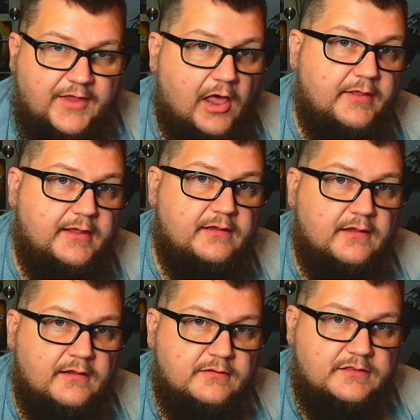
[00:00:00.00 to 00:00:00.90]
telling
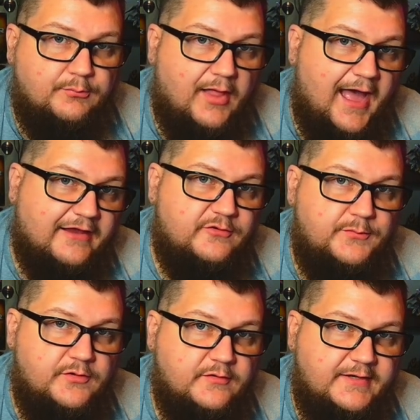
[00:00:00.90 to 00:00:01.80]
the black
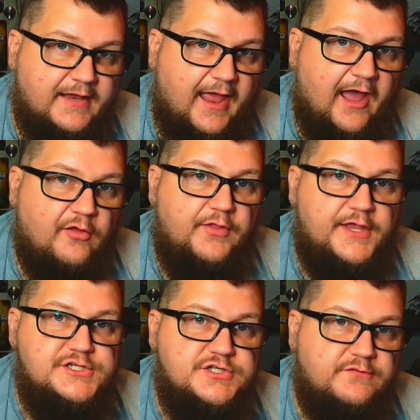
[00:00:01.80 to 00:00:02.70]
community how
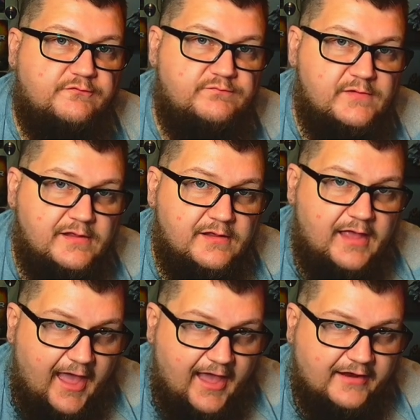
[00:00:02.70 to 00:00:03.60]
they should
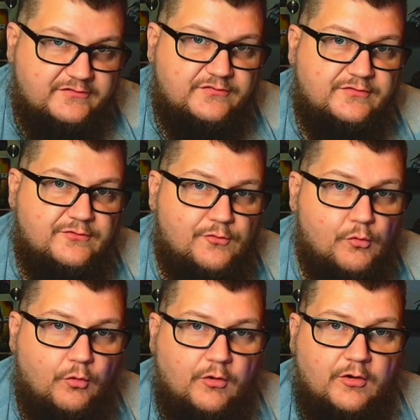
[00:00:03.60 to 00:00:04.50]
act
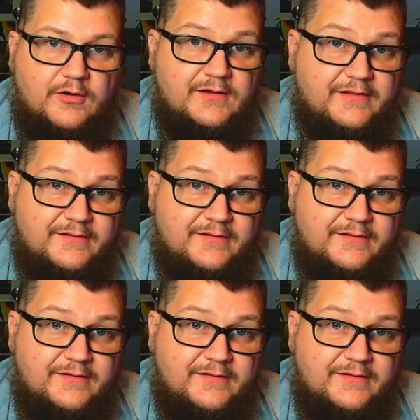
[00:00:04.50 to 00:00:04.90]
or